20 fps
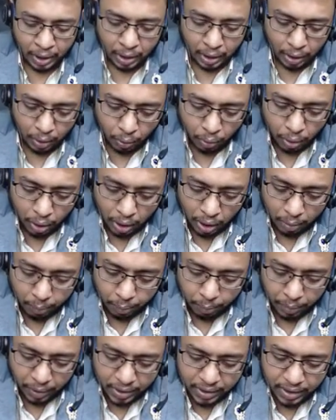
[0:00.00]
Now
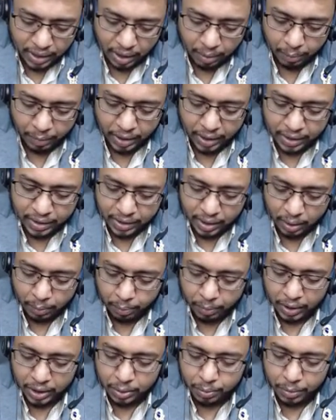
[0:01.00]
plus a minus a
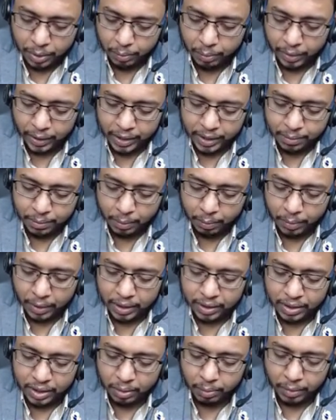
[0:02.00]
plus b minus b
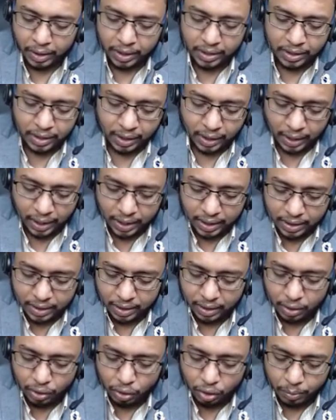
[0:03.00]
plus c minus a
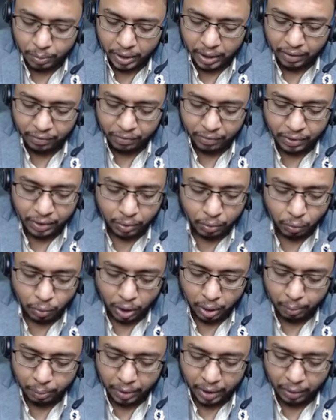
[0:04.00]
cancel, you will be left with
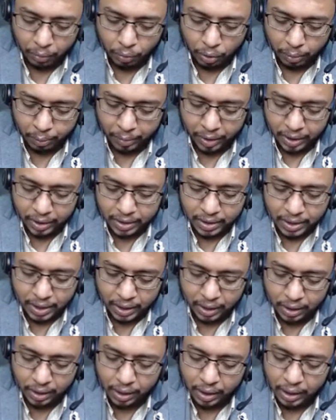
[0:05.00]
1 by 1 minus
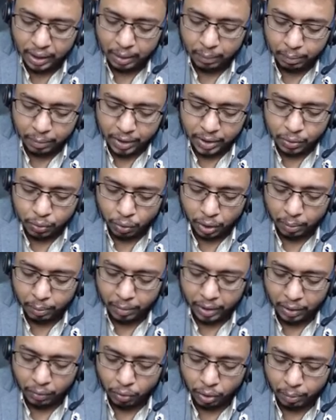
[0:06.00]
a plus 1
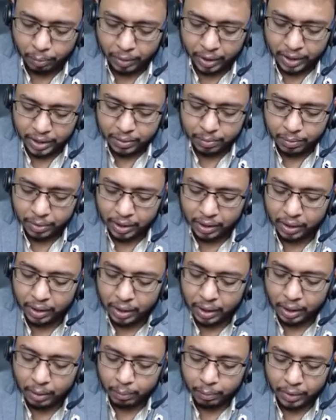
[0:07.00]
by 1 minus b
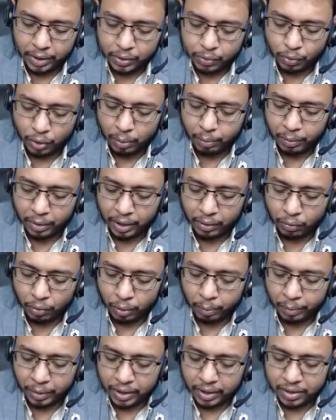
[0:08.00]
plus 1 by
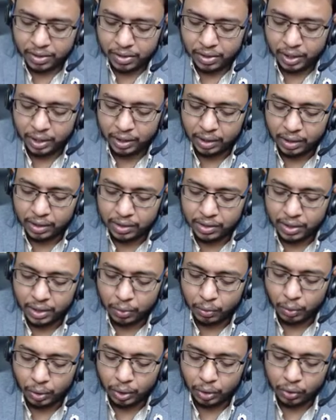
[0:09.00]
1 minus c is
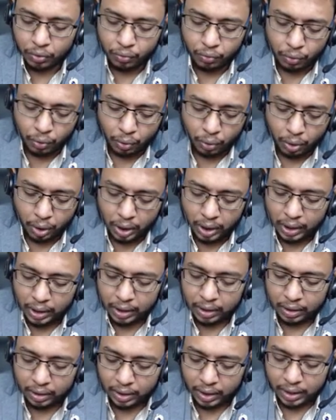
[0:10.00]
equal to 4.
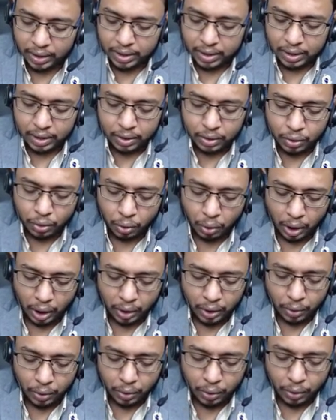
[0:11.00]
That's it. So
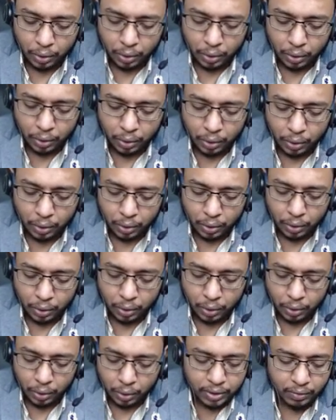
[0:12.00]
your answer for
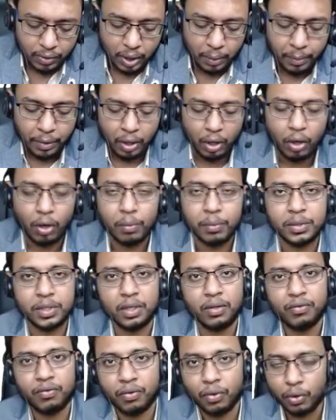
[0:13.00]
this question will be
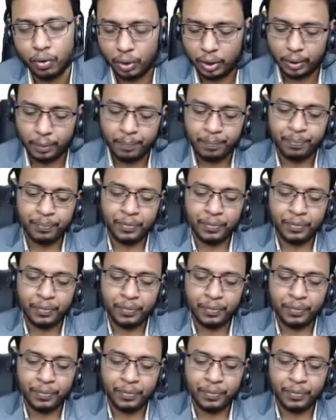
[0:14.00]
option 4,